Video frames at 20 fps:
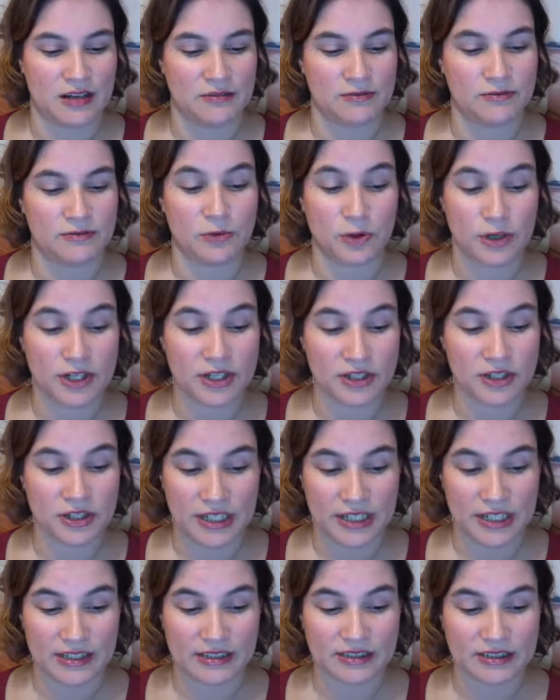4
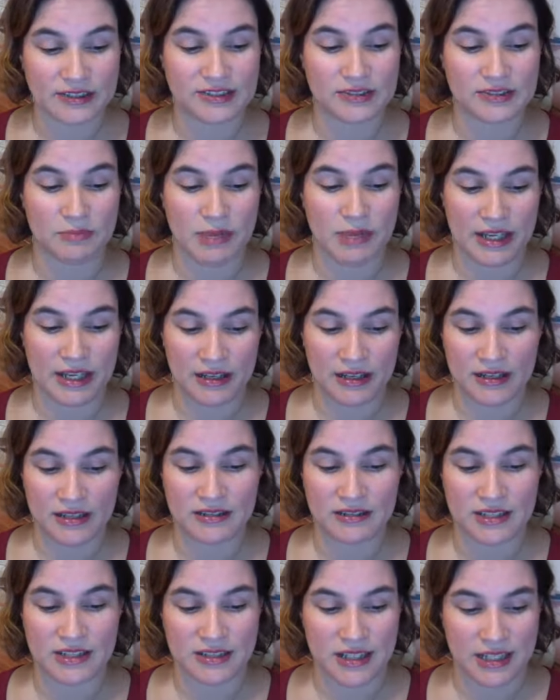ingredients: mica,
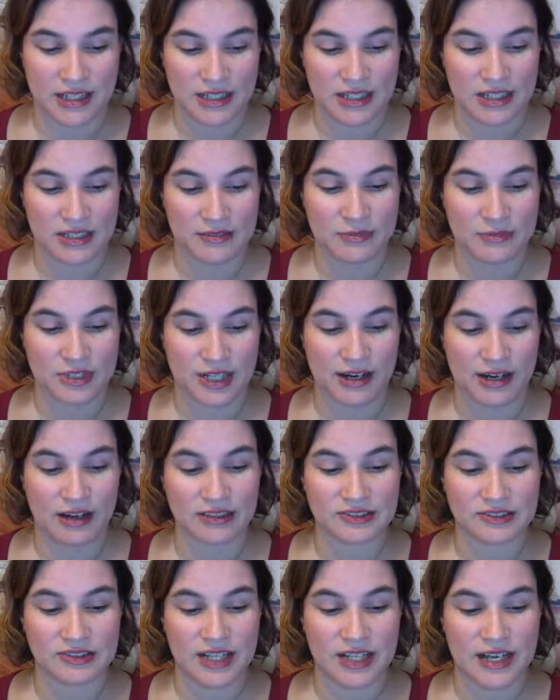titanium
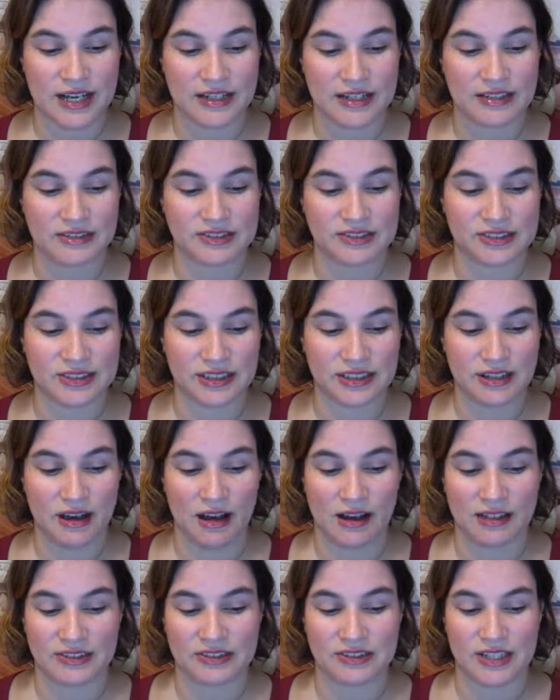dioxide, zinc
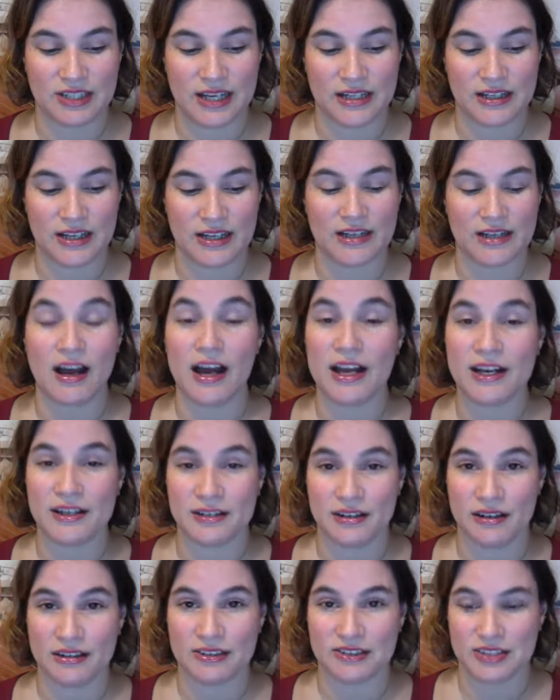oxide, and
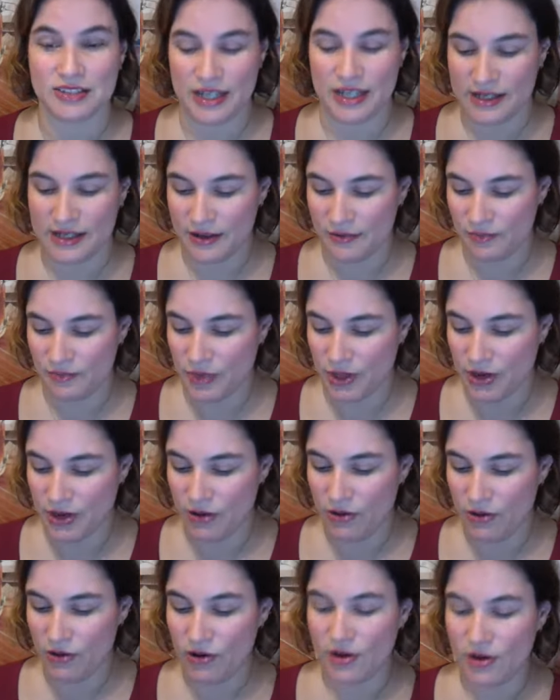iron oxide.
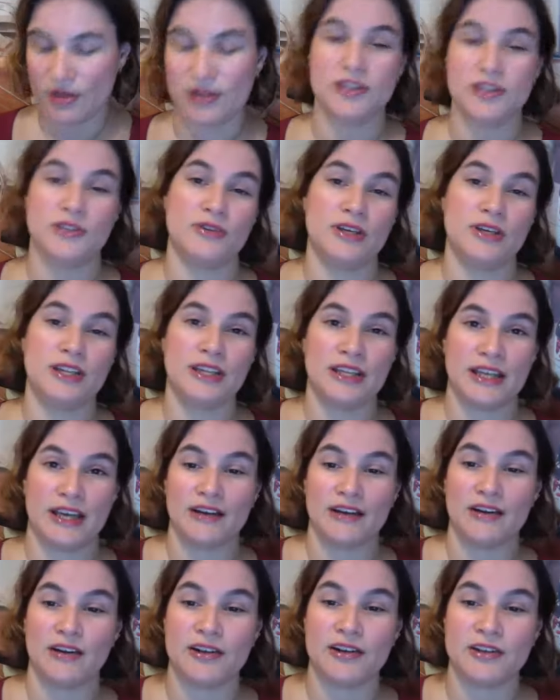Or you can
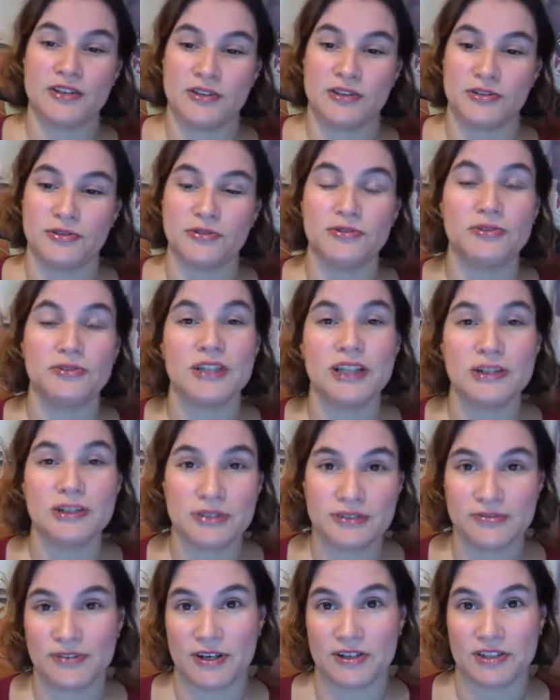get our new
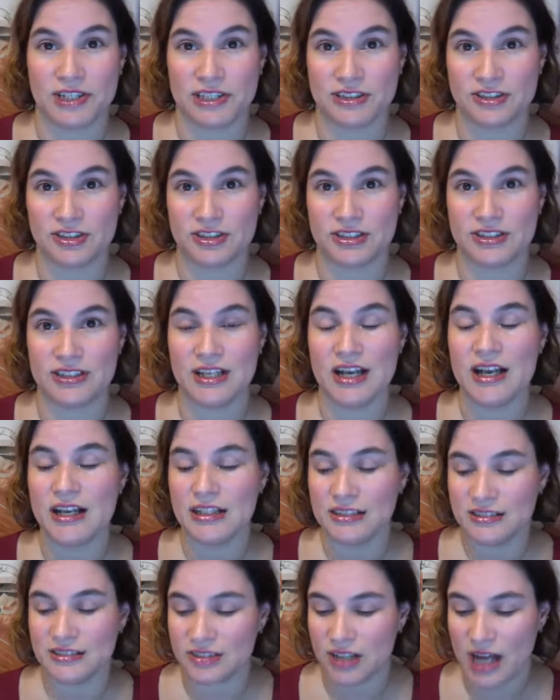liquid foundation.
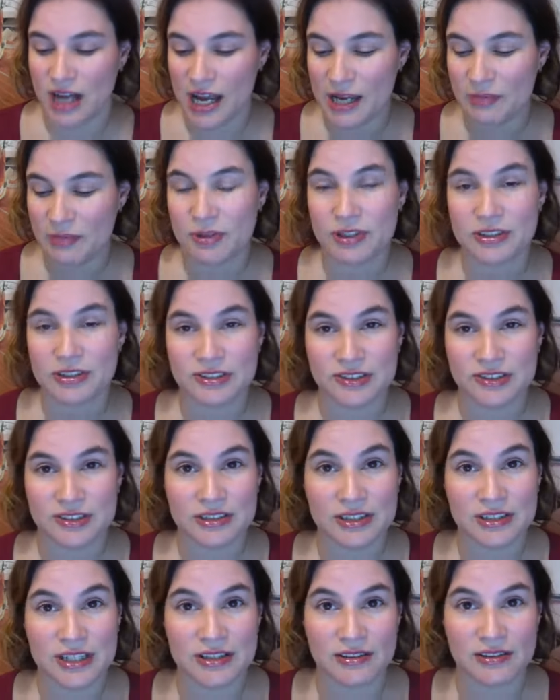So I
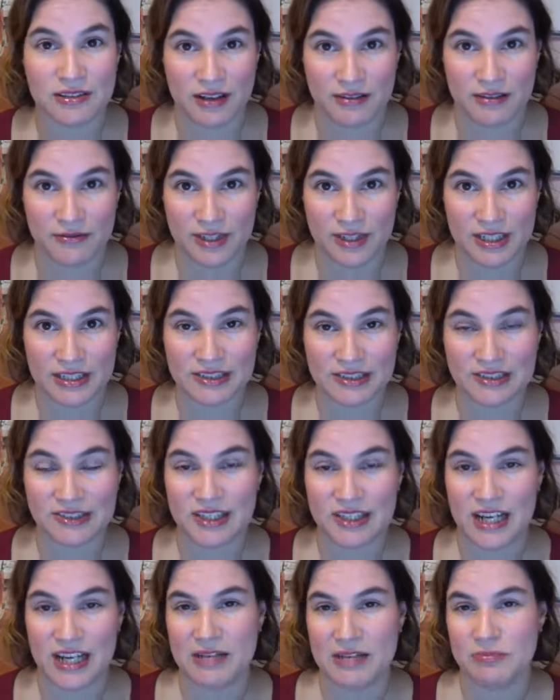personally love
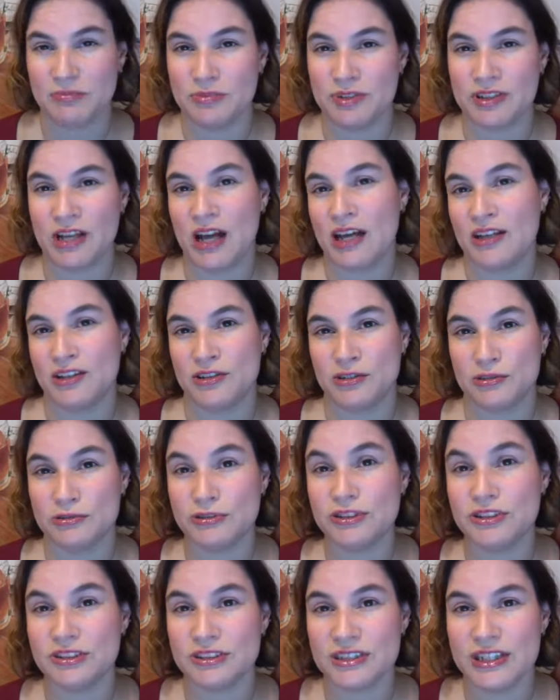this. I'm not
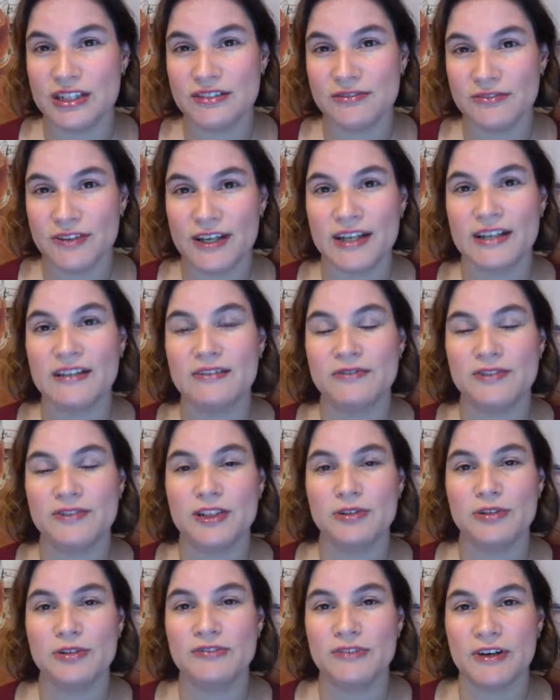usually a fan of
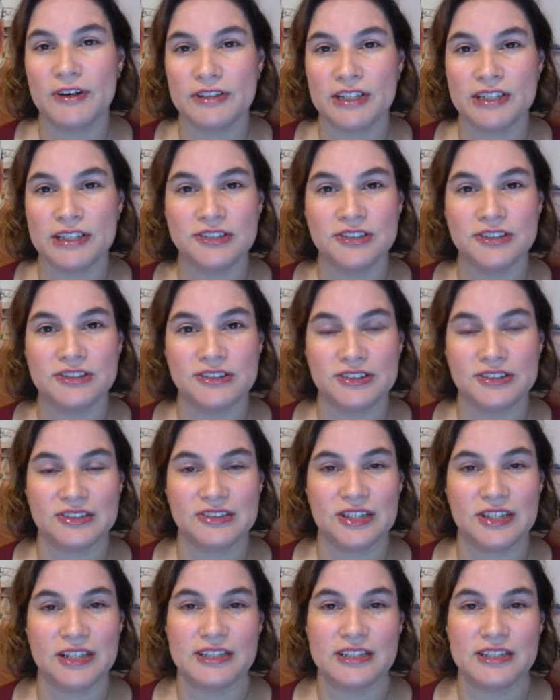liquid foundations
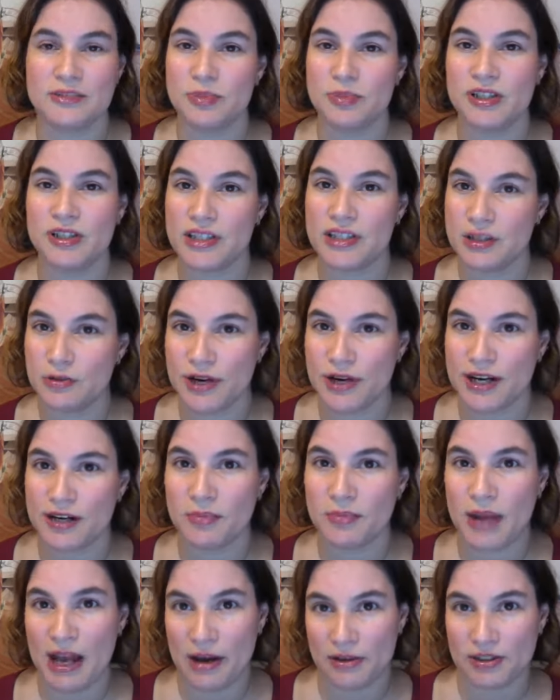because I typically
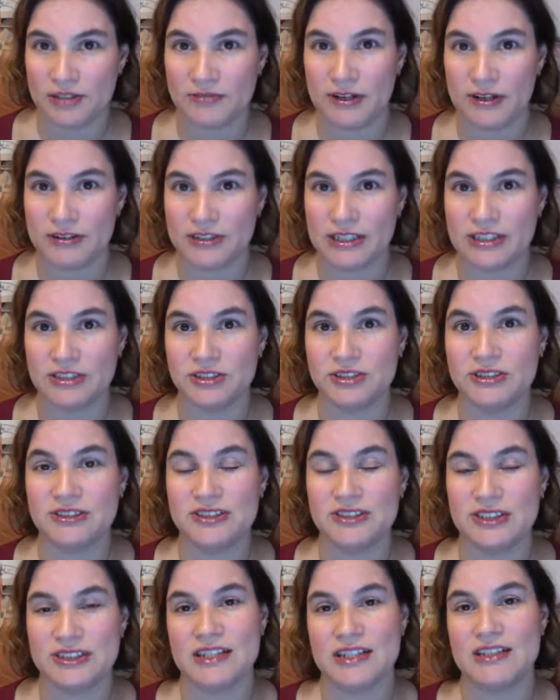wear powder
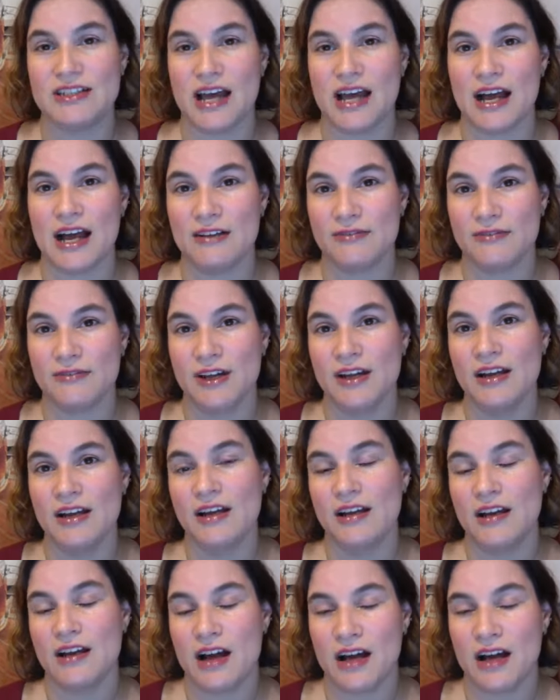foundations. I tend to have
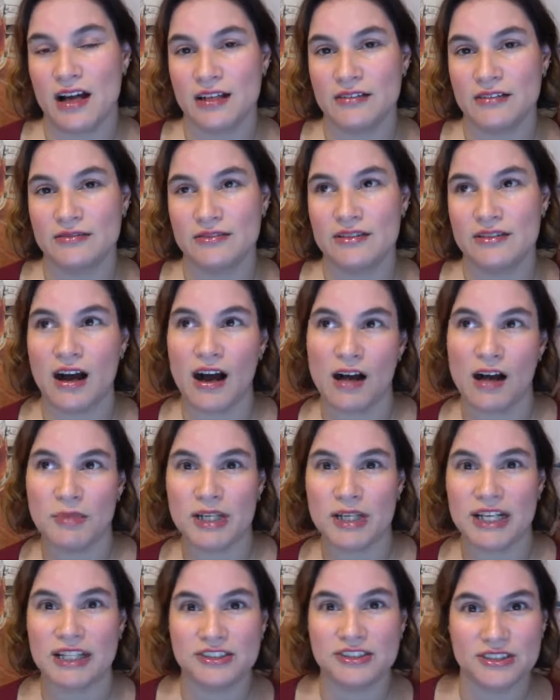
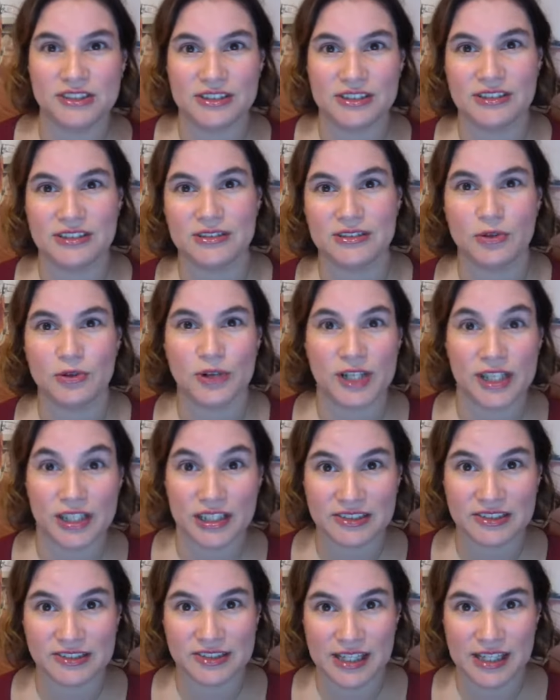combination
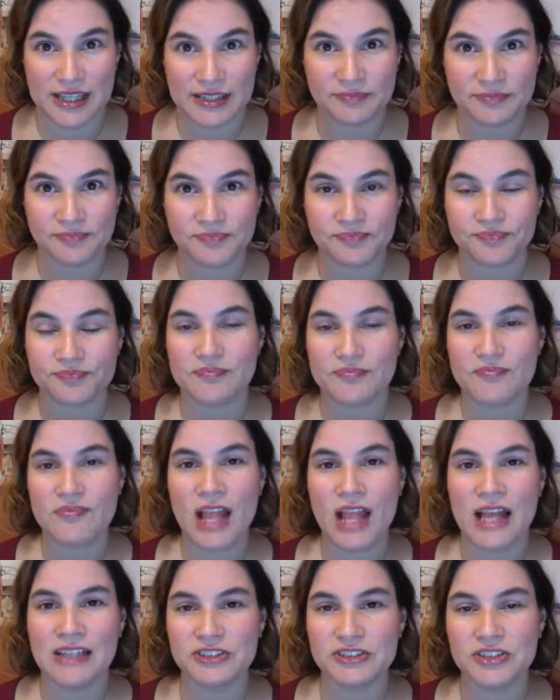oily skin.
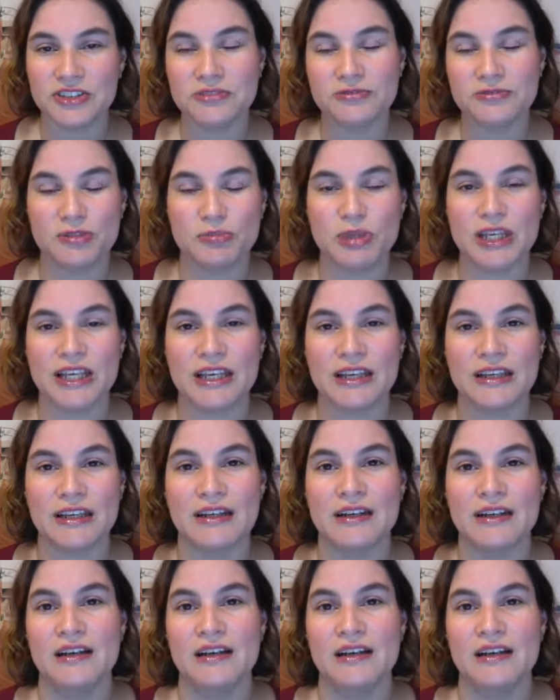And so for me,